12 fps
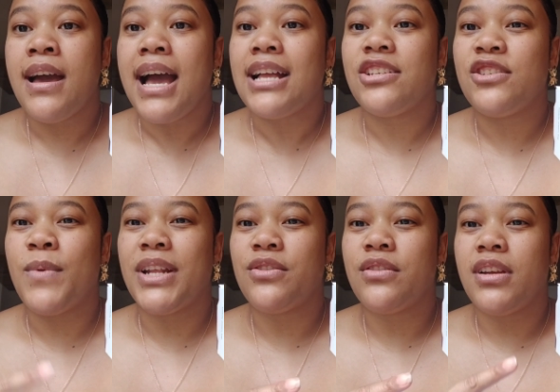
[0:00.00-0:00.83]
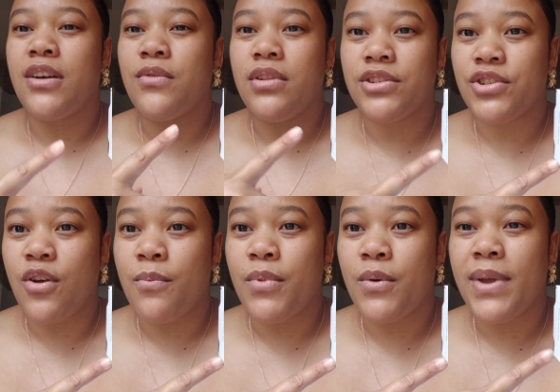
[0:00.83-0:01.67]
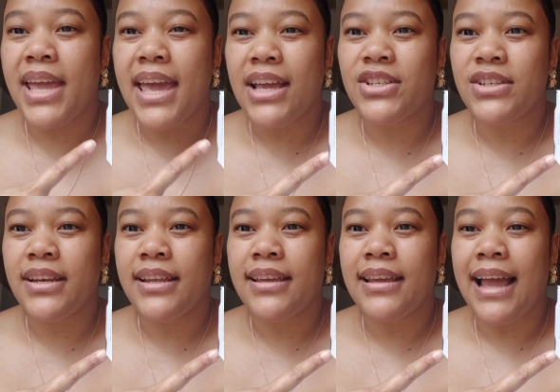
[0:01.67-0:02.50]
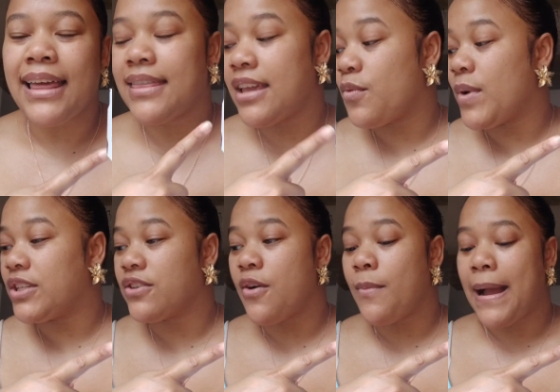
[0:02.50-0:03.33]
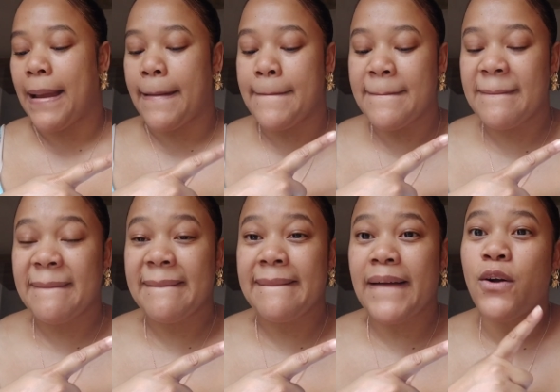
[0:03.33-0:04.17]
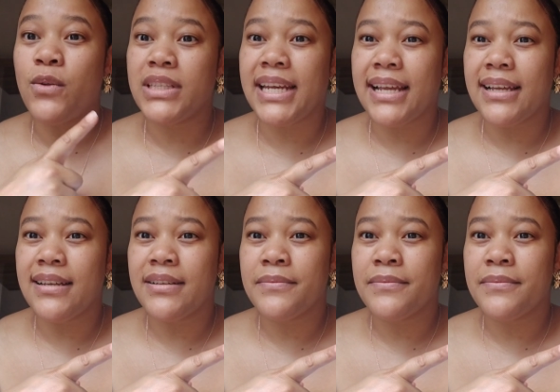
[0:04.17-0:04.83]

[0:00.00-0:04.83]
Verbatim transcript: I just went to the local shop we actually I think went to go buy cool drink